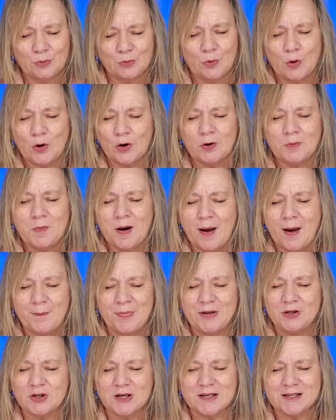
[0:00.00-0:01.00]
The work
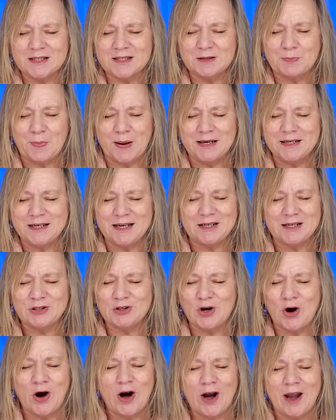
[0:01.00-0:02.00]
might be just
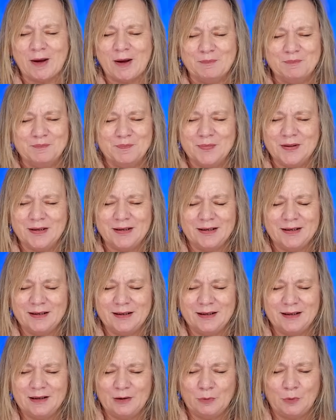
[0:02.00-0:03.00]
spending time
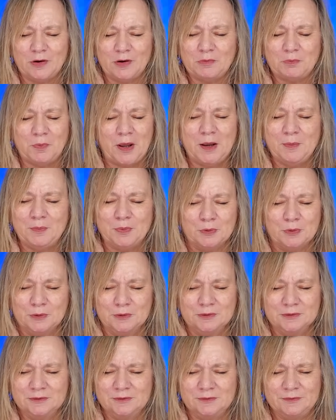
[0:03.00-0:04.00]
with
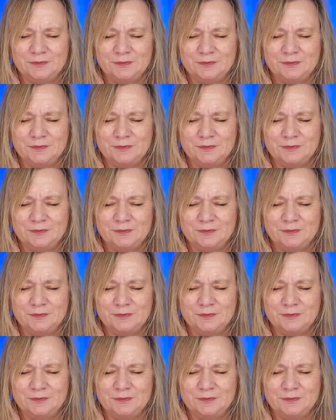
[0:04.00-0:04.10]
people,